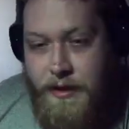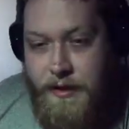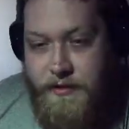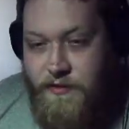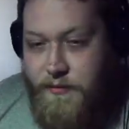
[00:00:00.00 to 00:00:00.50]

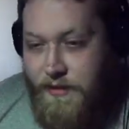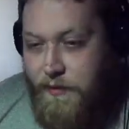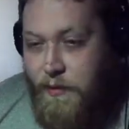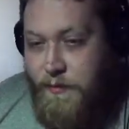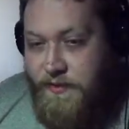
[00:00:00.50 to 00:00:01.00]
Too bad we
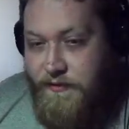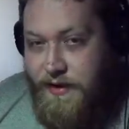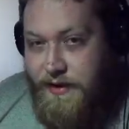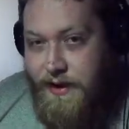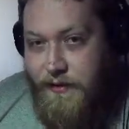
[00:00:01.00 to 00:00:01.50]
won't be
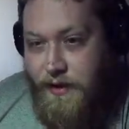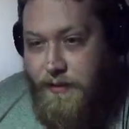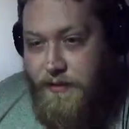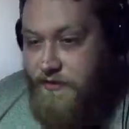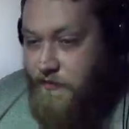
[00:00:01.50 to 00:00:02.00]
finding out here
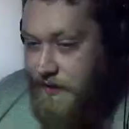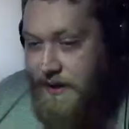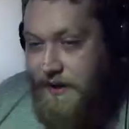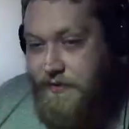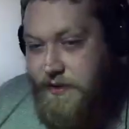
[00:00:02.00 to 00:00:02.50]
because we
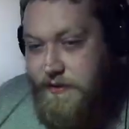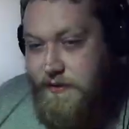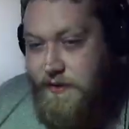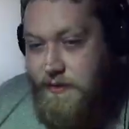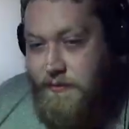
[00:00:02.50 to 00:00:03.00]
have Lethal
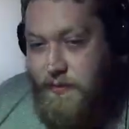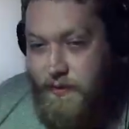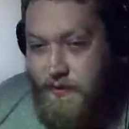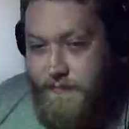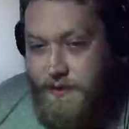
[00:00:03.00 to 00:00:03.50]
on
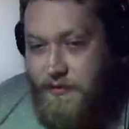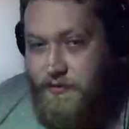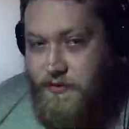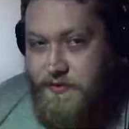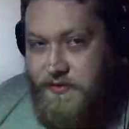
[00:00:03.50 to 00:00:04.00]
board. I'll
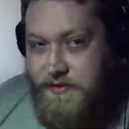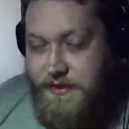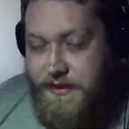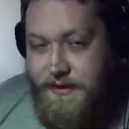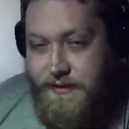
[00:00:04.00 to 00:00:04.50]
Tribute Summon
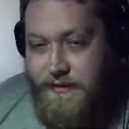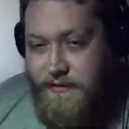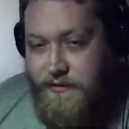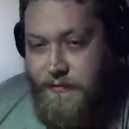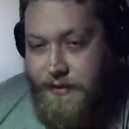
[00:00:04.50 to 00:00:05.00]
the
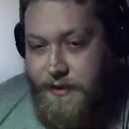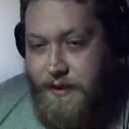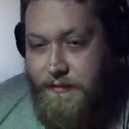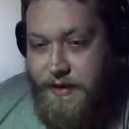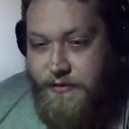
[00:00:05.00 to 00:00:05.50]
Ignis over the
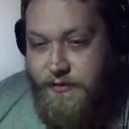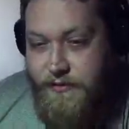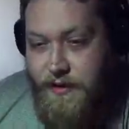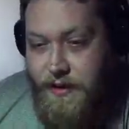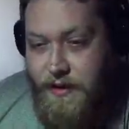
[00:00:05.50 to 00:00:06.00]
combination.
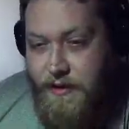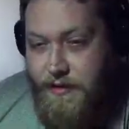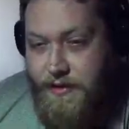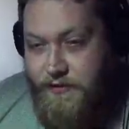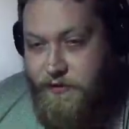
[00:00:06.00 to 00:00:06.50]

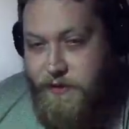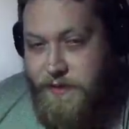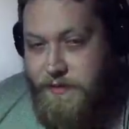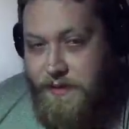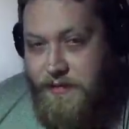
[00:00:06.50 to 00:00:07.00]
Combination will
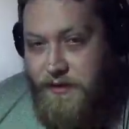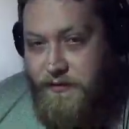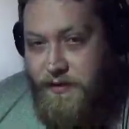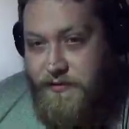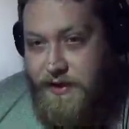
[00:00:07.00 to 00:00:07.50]
get me a
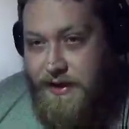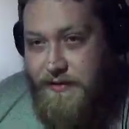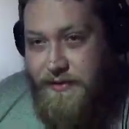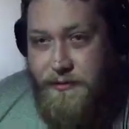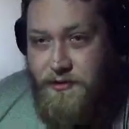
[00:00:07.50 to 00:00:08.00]
Metalfoes to
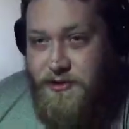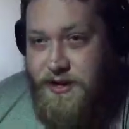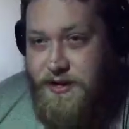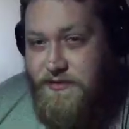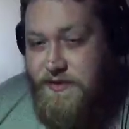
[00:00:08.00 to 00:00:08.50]
hand. They will
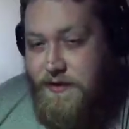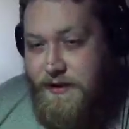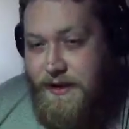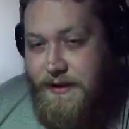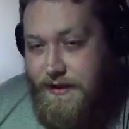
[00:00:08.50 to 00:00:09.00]
chain
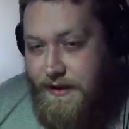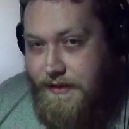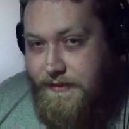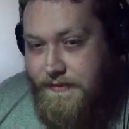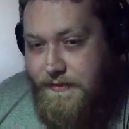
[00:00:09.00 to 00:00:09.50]
Serenade
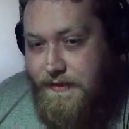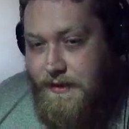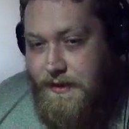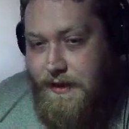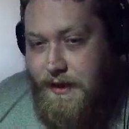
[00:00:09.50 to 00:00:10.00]
Dance,
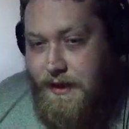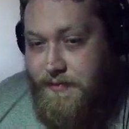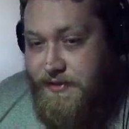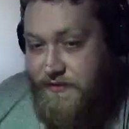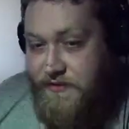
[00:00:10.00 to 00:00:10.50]

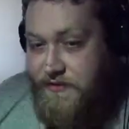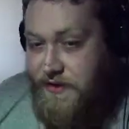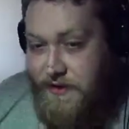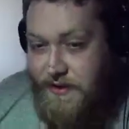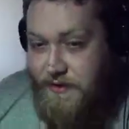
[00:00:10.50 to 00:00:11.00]
but that's just
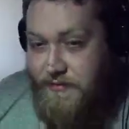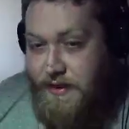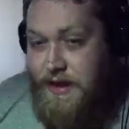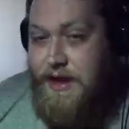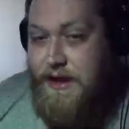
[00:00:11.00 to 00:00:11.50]
going to get
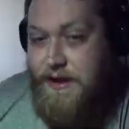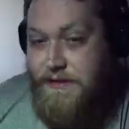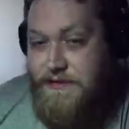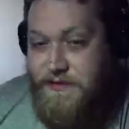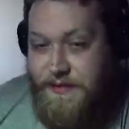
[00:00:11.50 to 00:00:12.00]
me a
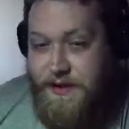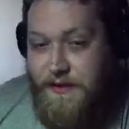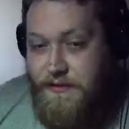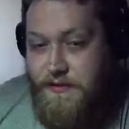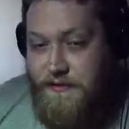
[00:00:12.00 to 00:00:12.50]

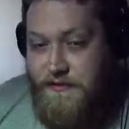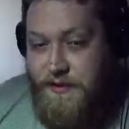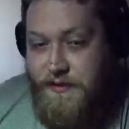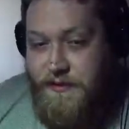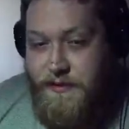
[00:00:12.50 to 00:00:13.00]
spell to the
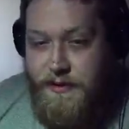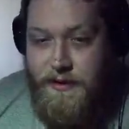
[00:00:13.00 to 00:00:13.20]
field.